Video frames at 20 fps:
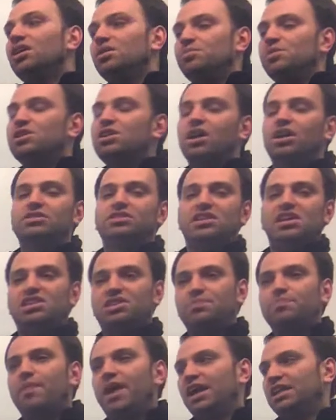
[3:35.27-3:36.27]
because
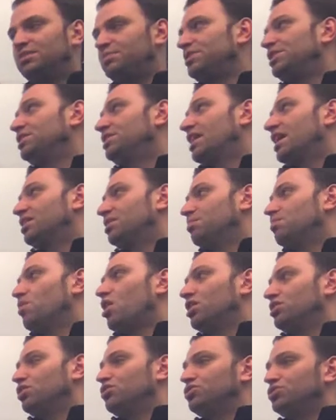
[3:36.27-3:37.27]
it might be that
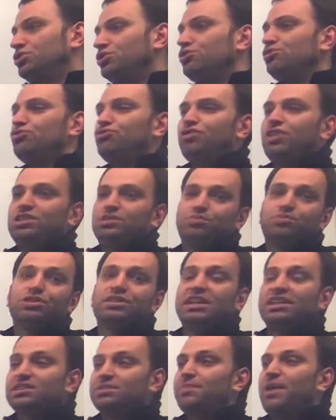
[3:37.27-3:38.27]
model 2 just
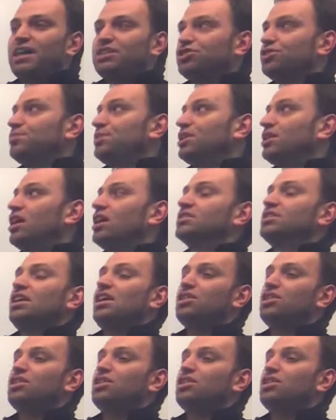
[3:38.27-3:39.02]
predicts better because